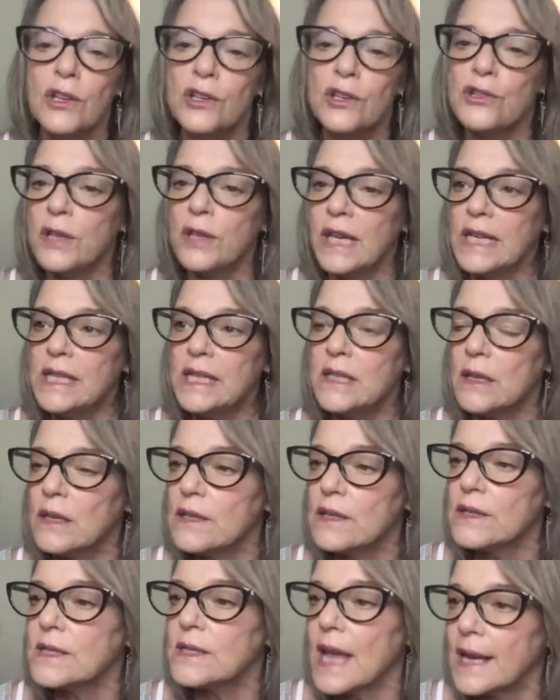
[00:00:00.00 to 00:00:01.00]
You do need
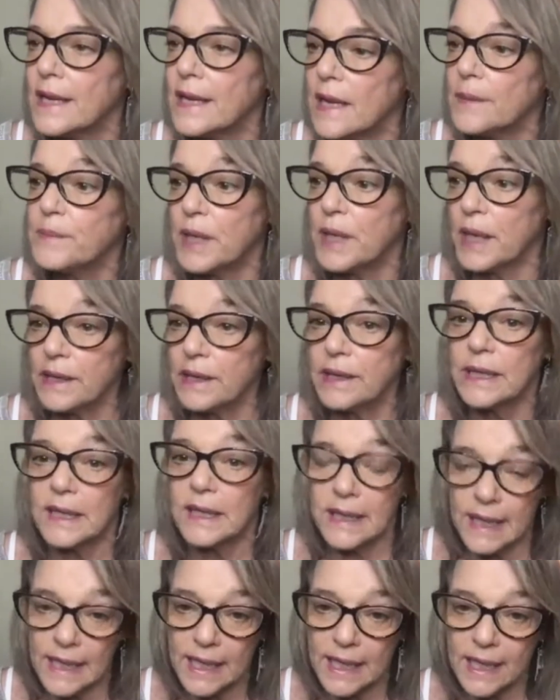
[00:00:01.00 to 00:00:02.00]
to sign up to get the
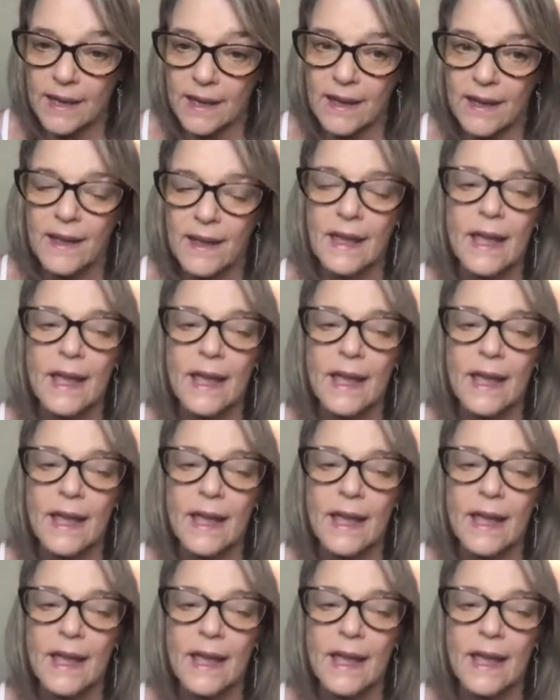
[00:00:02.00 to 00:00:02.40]
link.